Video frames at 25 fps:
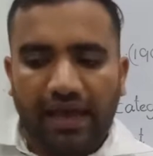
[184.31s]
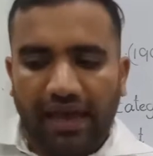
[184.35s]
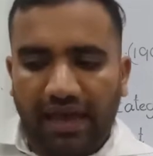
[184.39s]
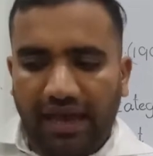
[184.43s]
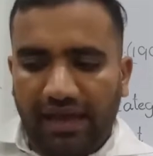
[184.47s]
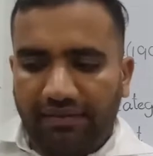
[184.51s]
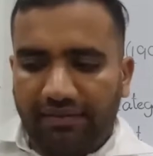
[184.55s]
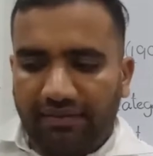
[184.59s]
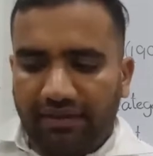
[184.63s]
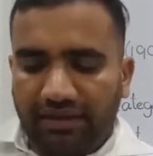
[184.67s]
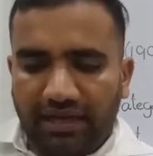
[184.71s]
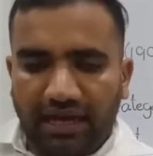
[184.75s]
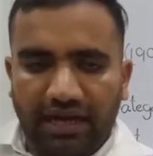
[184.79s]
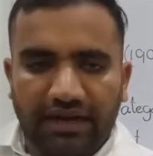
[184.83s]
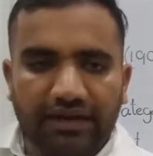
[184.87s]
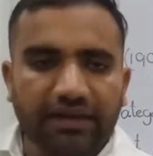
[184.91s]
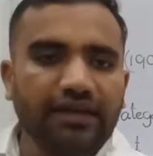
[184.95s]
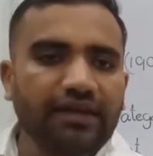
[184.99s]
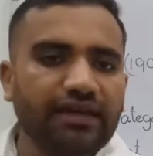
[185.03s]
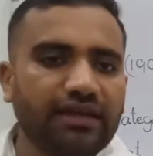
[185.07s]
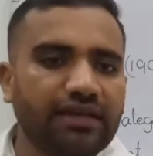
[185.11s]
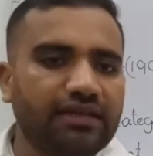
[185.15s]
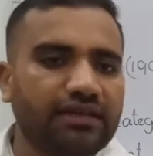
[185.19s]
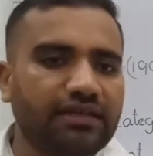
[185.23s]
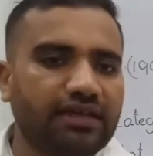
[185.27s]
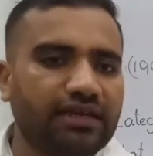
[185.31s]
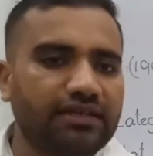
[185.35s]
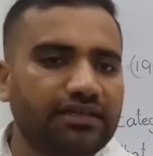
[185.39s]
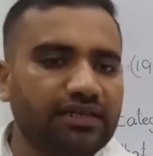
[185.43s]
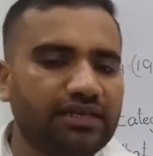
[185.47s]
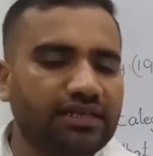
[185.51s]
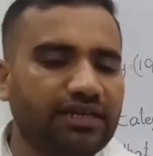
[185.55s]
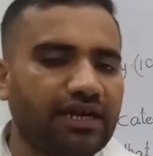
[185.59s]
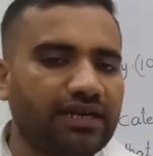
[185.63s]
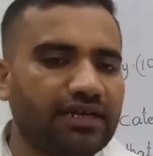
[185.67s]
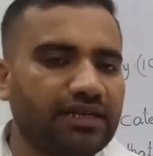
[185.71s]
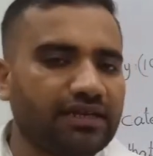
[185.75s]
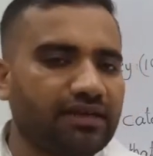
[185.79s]
and the other
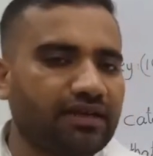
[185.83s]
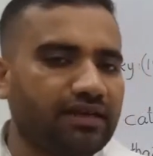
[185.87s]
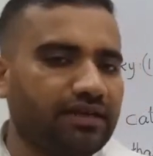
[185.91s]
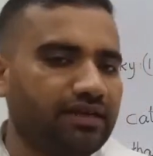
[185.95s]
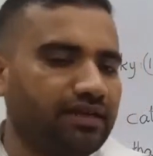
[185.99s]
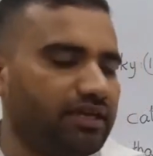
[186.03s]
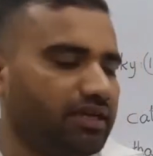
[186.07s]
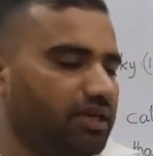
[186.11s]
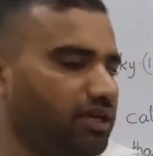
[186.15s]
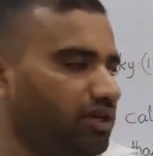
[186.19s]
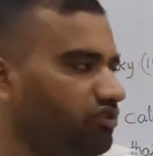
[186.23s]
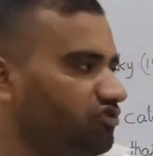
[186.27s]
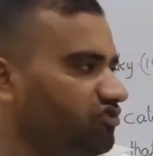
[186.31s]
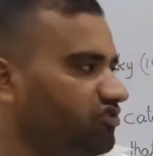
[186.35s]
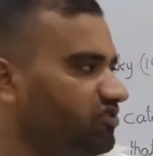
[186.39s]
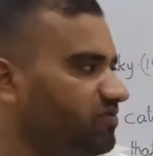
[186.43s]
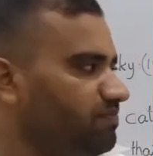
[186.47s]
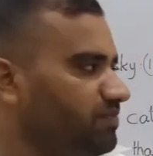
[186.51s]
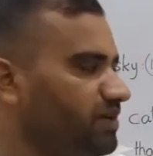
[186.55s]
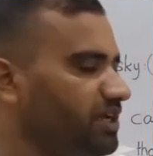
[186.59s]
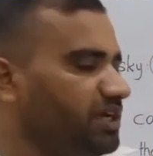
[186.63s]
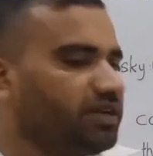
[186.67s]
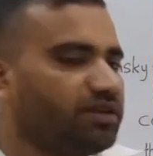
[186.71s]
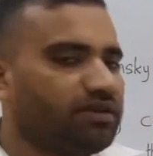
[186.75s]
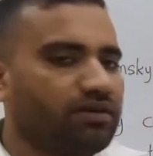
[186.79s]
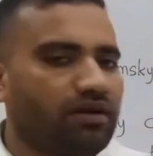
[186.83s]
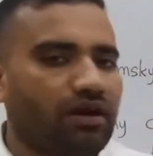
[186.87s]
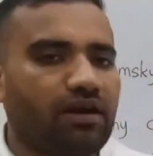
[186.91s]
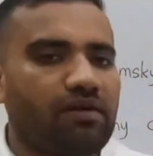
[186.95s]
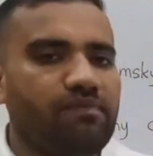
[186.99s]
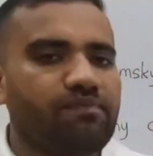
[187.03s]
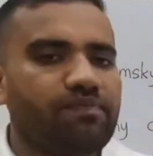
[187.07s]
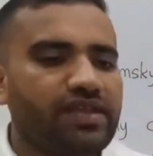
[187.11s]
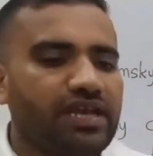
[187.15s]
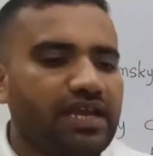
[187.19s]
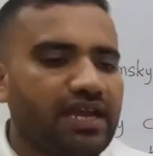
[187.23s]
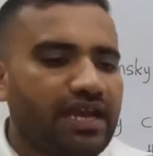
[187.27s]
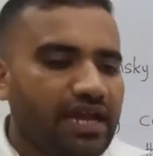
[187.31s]
category is beta,